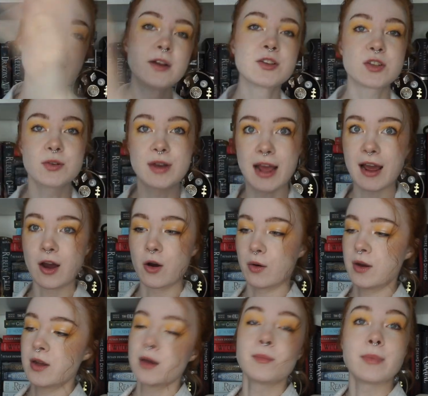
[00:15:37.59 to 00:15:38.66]
So now,
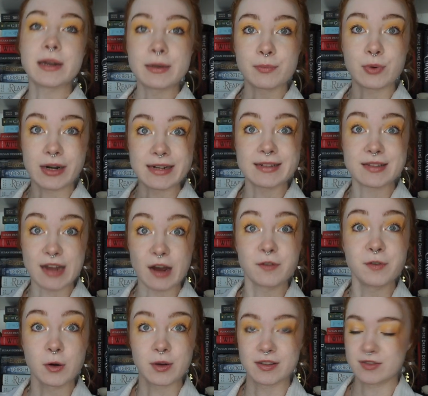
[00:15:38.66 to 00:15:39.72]
my brain's now
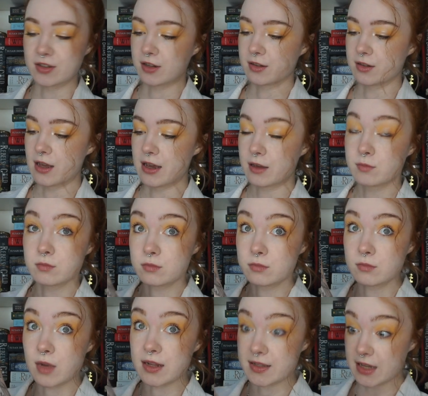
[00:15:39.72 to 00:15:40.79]
focusing on like,
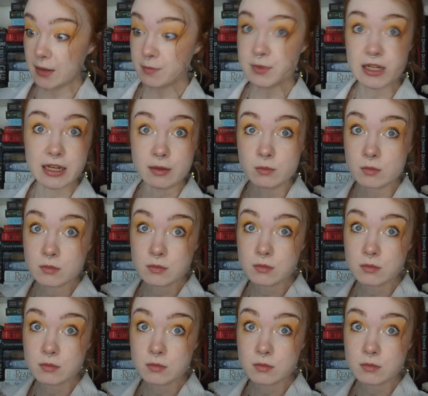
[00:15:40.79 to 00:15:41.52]
it's empty.